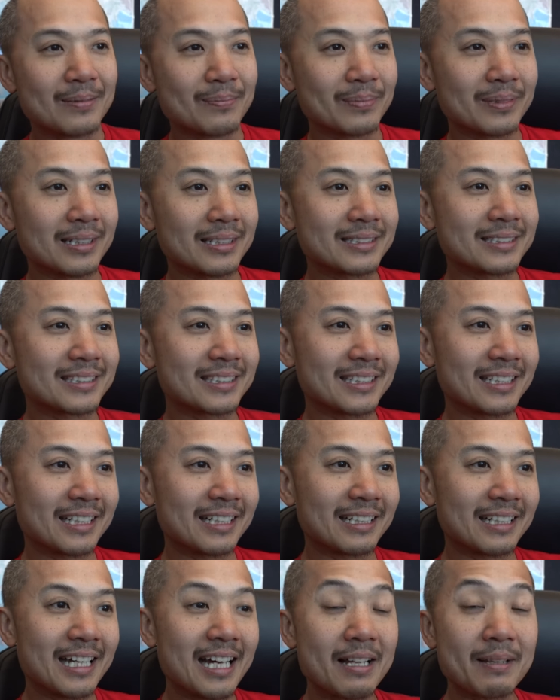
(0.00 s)
But
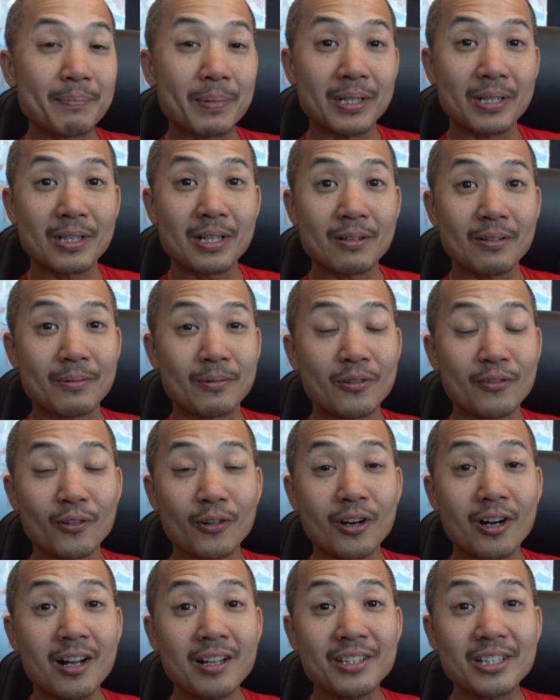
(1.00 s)

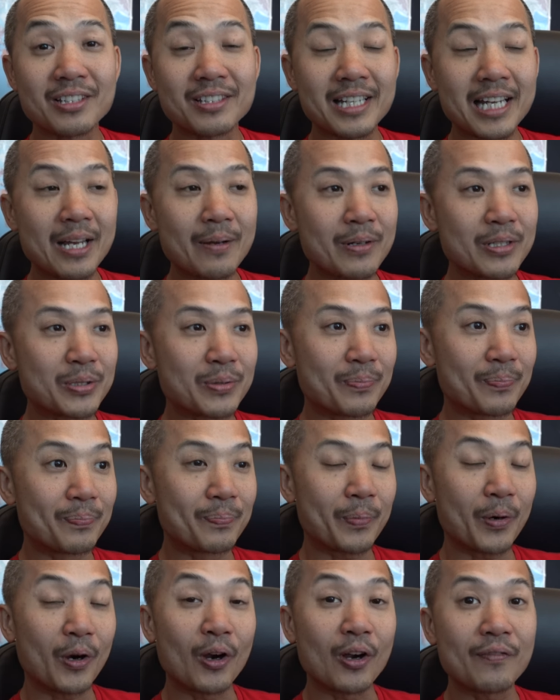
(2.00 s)
overall, the day was
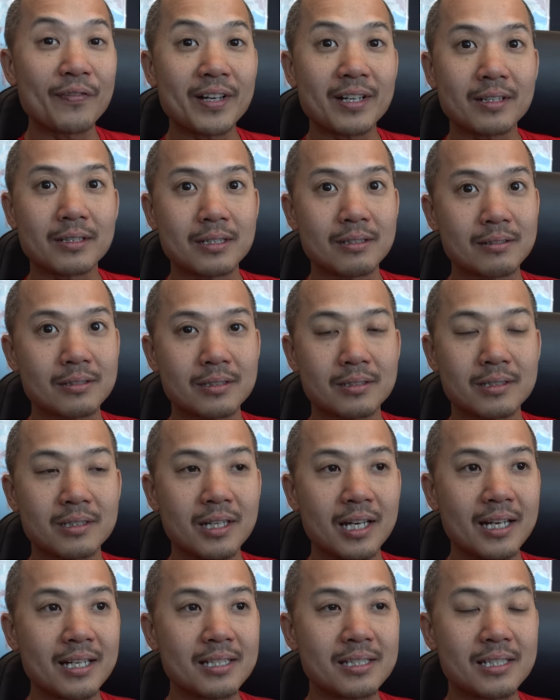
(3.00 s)
perfect. It was
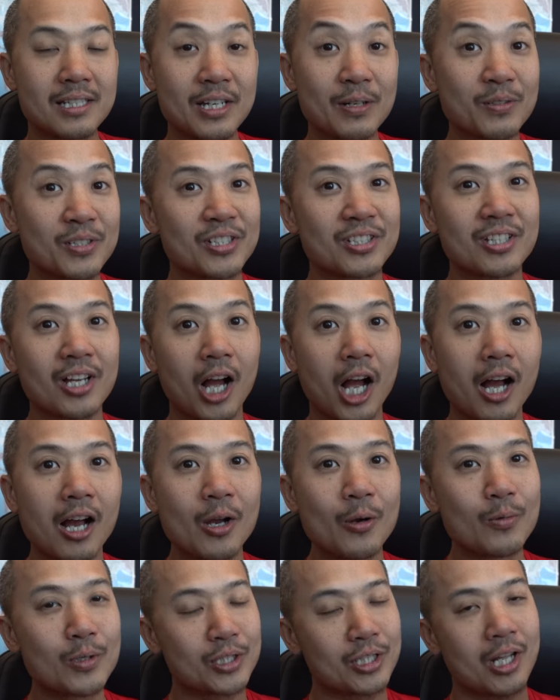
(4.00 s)
nice. It
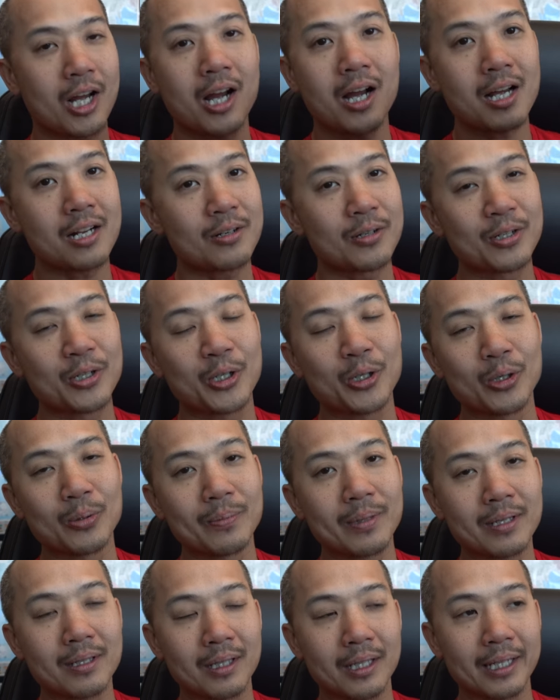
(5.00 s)
wasn't hot and
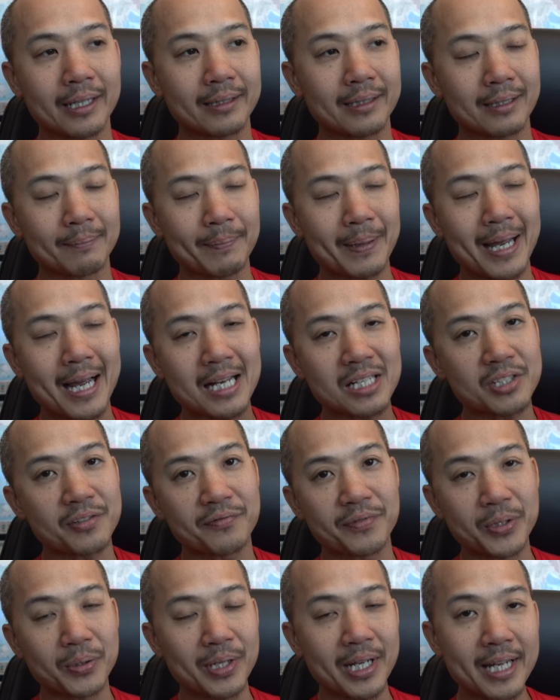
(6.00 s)
humid like the past
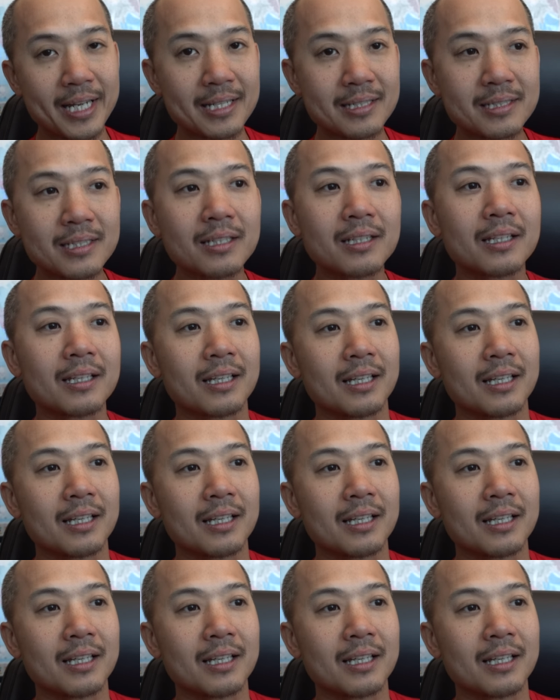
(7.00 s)
few days.